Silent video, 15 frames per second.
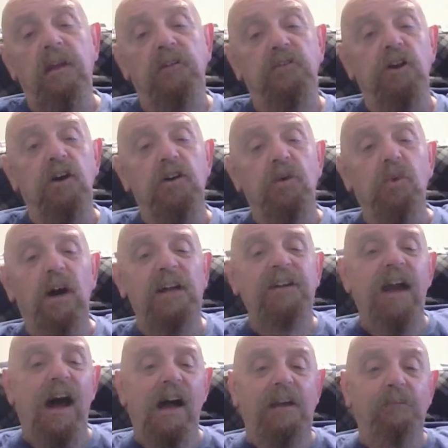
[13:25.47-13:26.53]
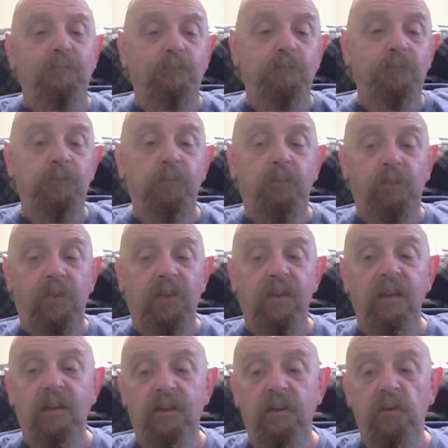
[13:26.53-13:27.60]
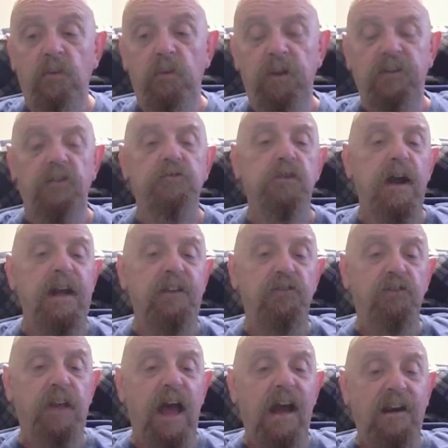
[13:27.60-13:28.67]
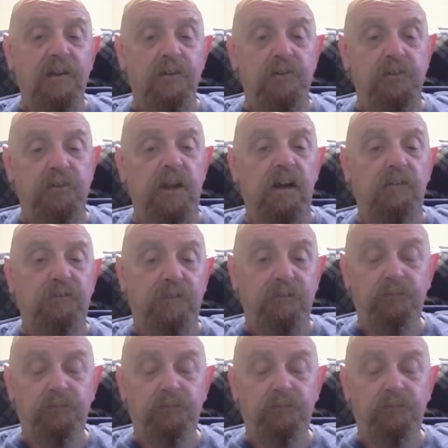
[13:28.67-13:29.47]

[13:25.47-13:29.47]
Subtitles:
go to Whatnot with the train stacker stuff